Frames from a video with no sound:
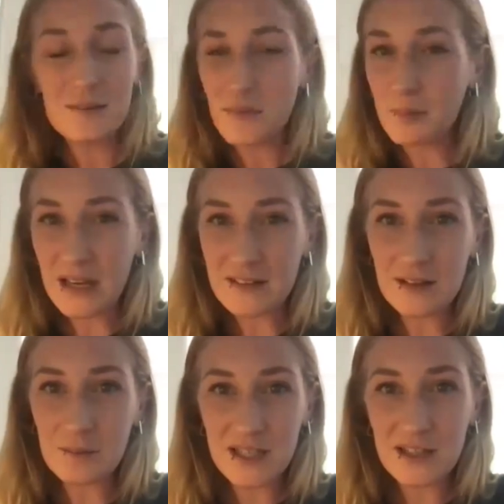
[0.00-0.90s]

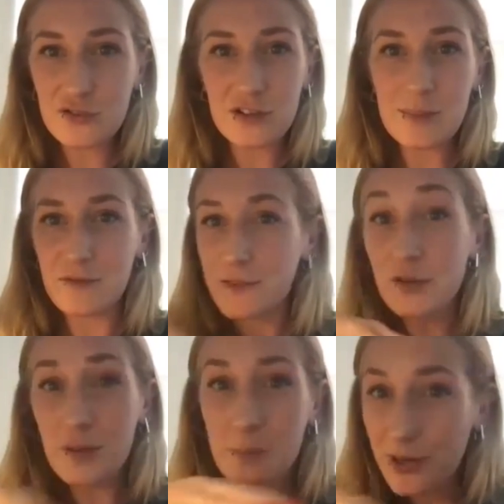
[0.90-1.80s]
amazing big tree, but filled
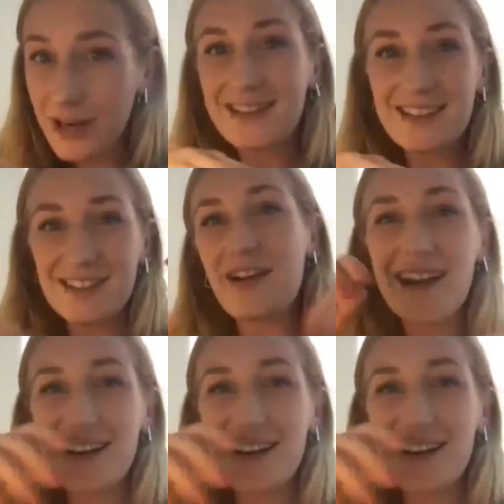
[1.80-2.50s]
with bricks, right?